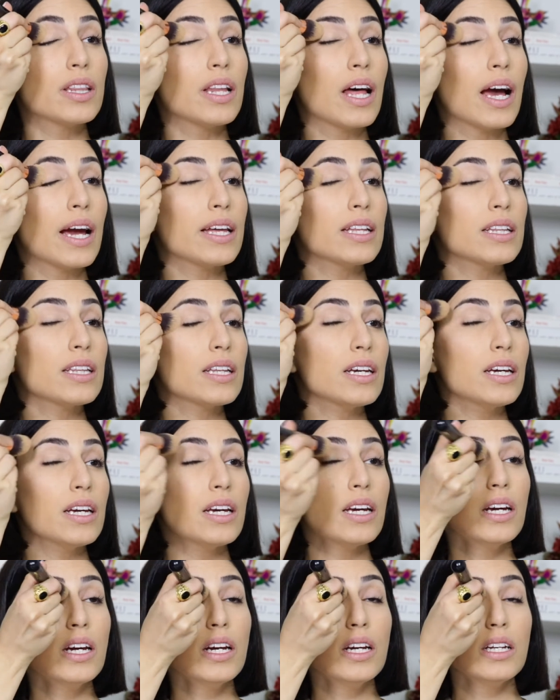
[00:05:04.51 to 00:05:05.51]

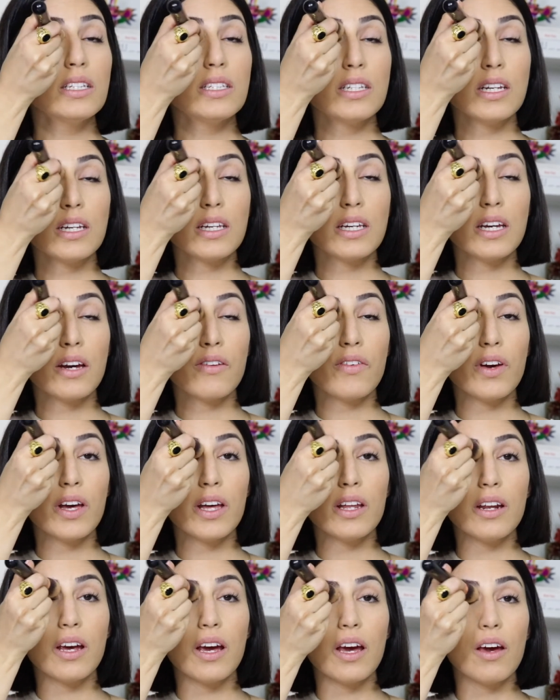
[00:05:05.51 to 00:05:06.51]
lightly to give
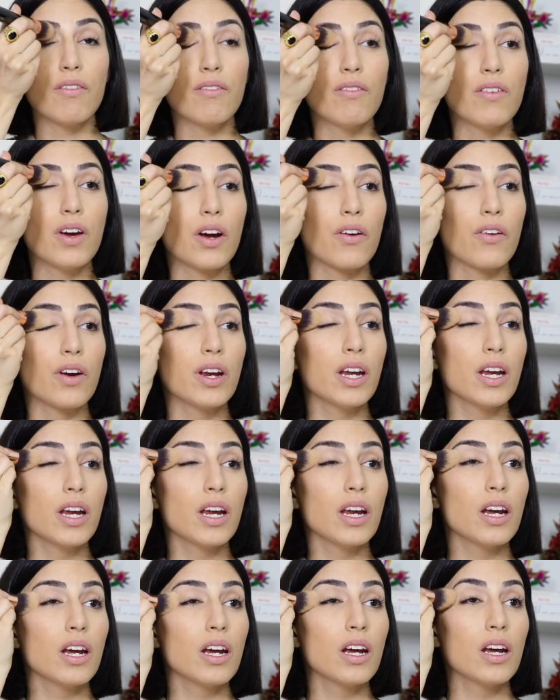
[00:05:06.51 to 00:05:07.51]
it a
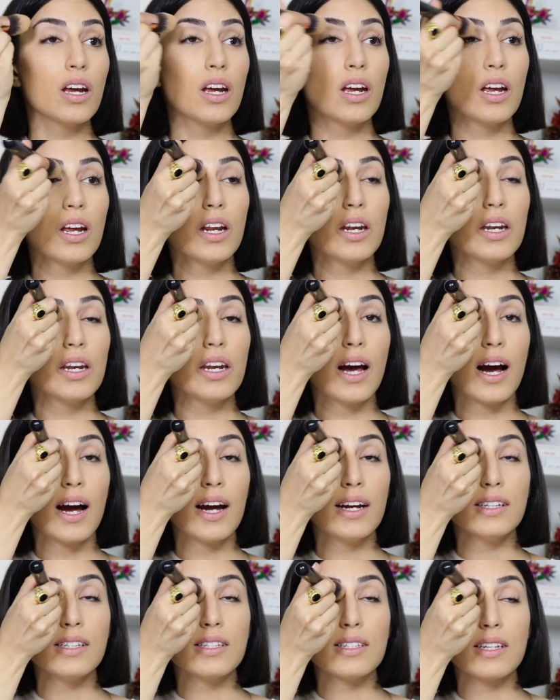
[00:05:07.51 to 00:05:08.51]
very
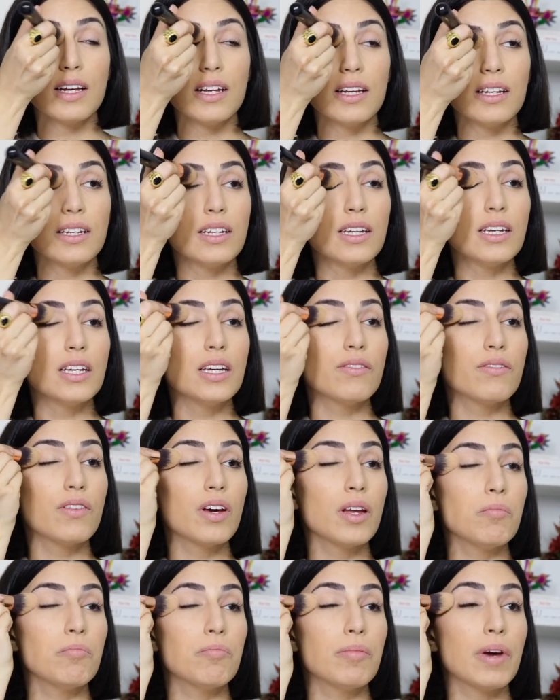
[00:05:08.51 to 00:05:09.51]
nice and
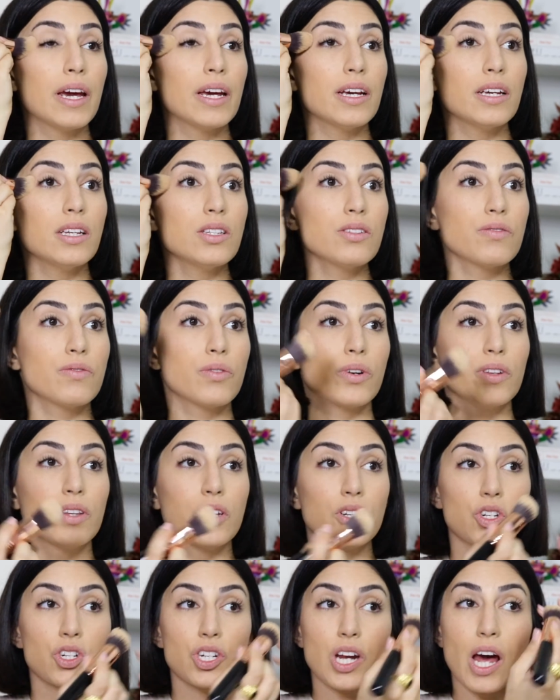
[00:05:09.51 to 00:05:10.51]
even base for
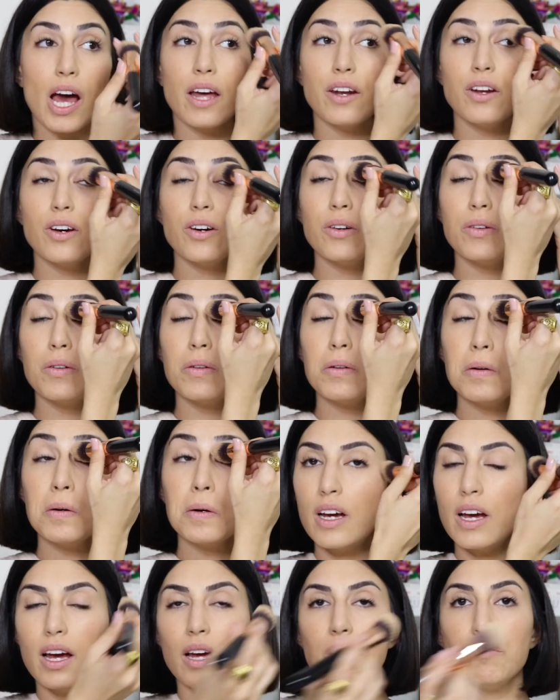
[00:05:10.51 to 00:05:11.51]
the shadow.
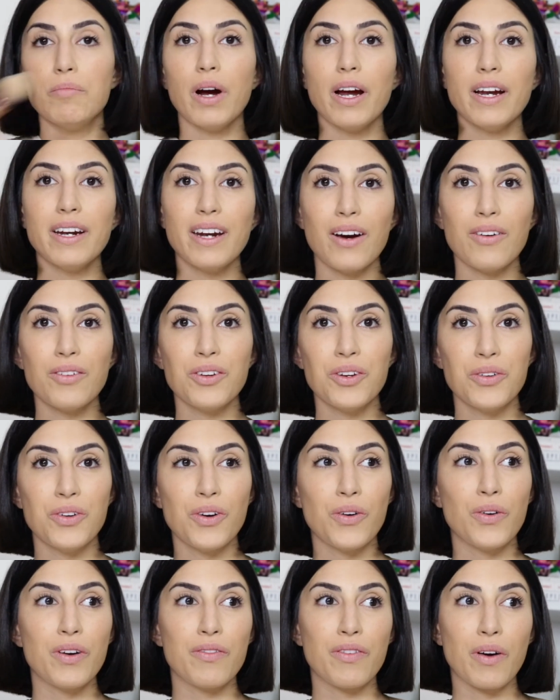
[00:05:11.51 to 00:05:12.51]
And by now, you
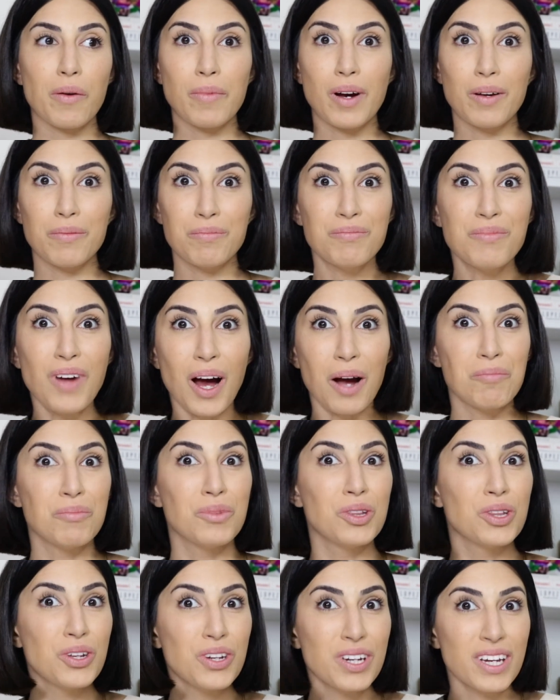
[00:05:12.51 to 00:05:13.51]
know, if I'm
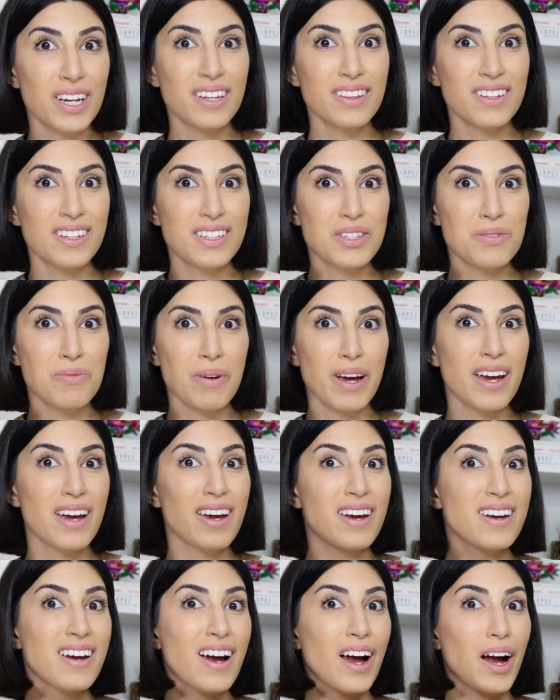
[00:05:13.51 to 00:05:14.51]
looking this
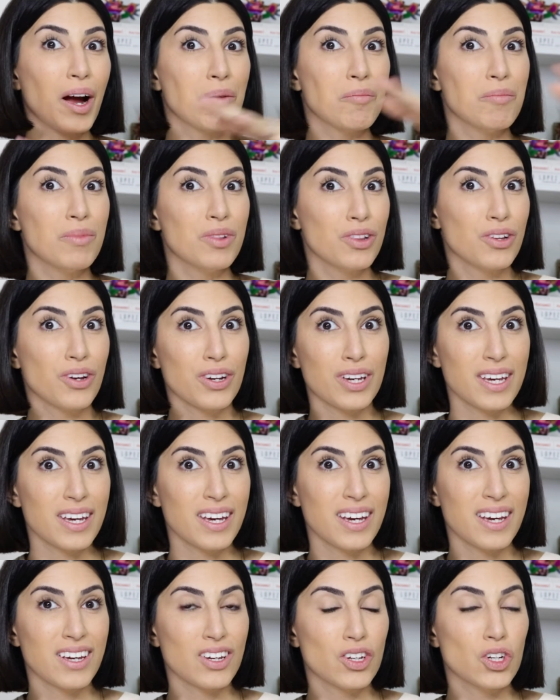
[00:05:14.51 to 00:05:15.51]
way, I'm
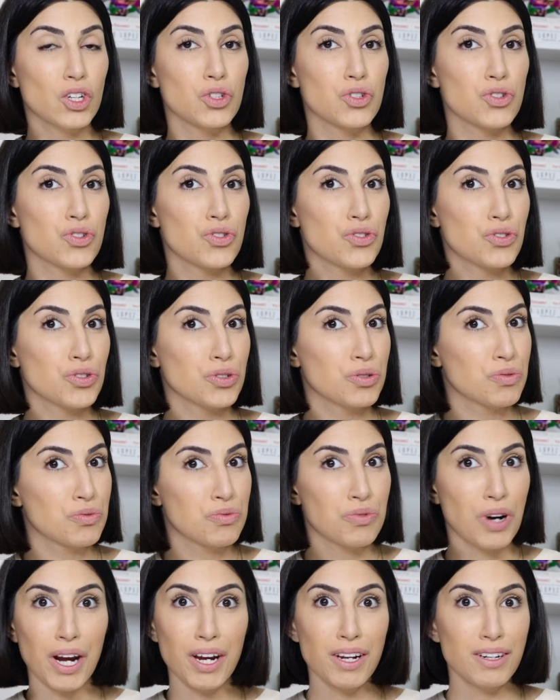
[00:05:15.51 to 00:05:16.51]
looking
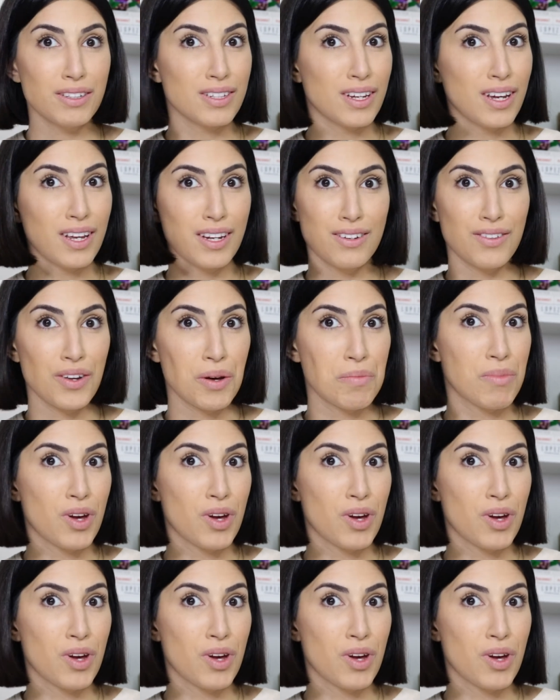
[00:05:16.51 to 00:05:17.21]
straight in the